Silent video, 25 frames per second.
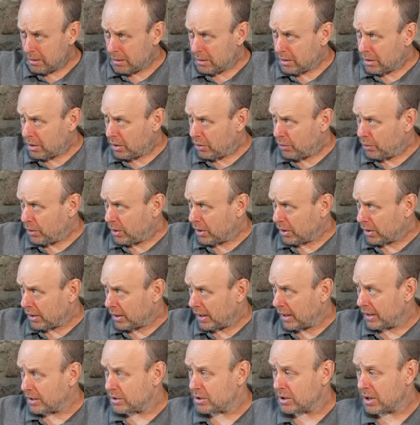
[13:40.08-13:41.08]
No real
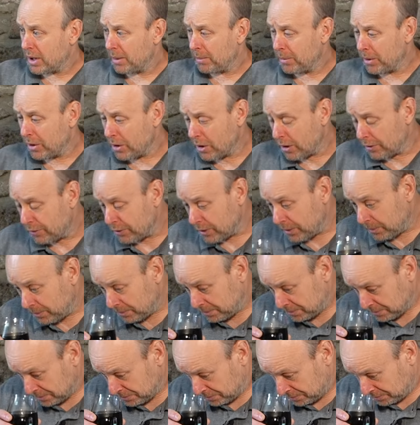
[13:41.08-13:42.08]
legs coming off it,
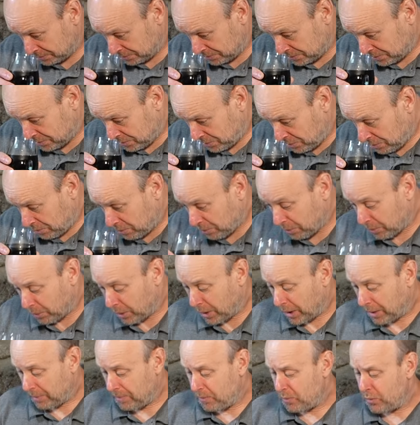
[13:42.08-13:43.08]

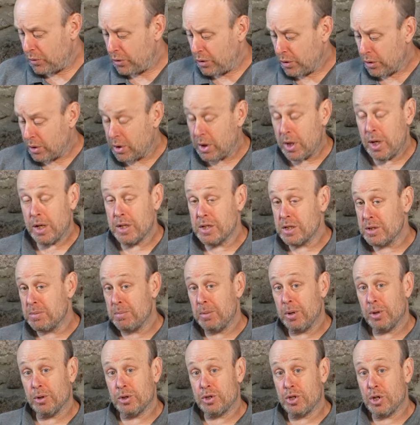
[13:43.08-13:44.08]
but you can
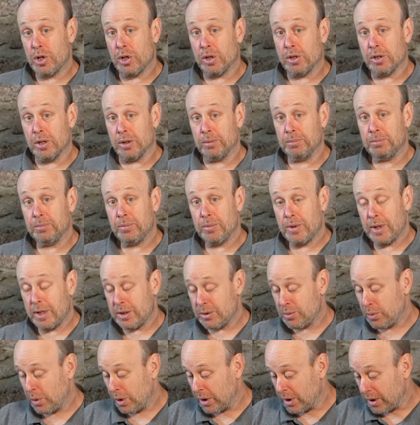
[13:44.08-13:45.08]
smell chocolate.
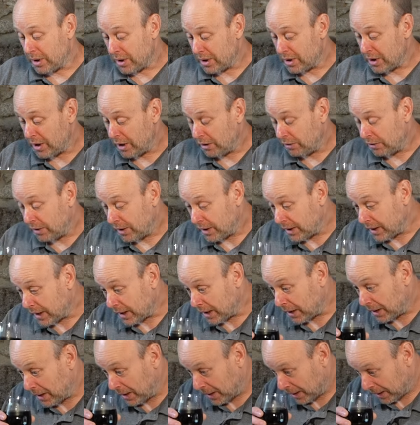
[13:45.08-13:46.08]
That's what you can definitely
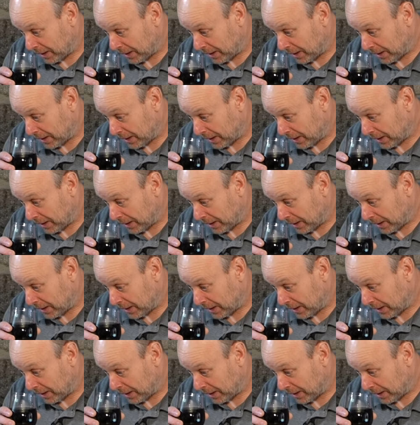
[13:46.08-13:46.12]
get.